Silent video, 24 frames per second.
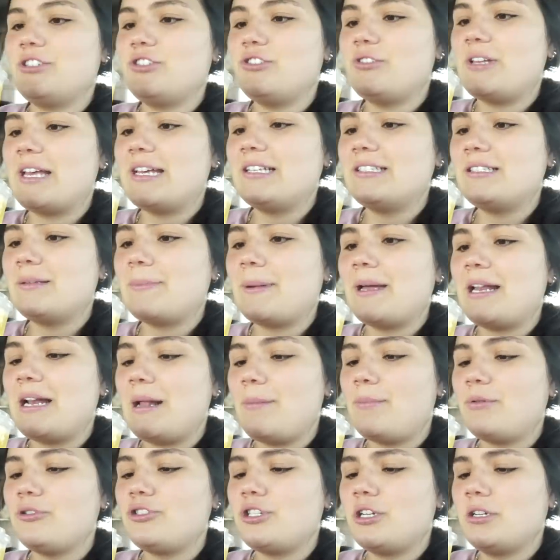you taste the
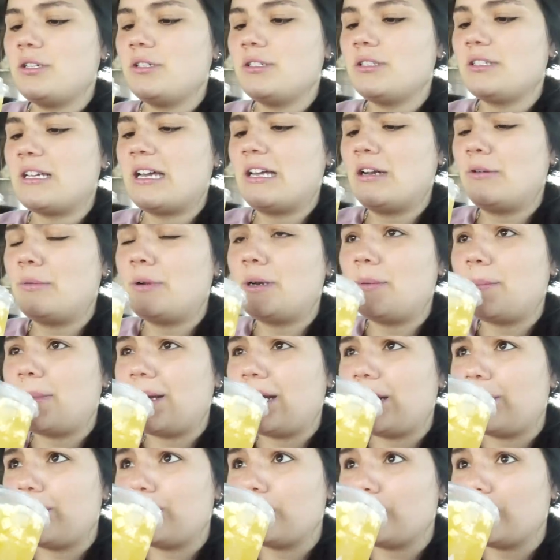pineapple chunks? I don't want a
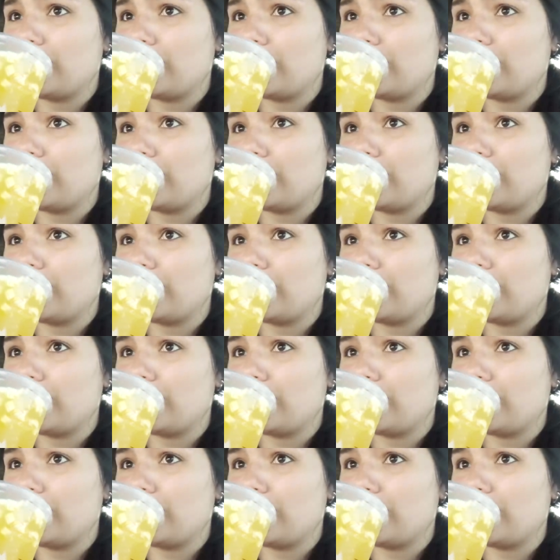pineapple. I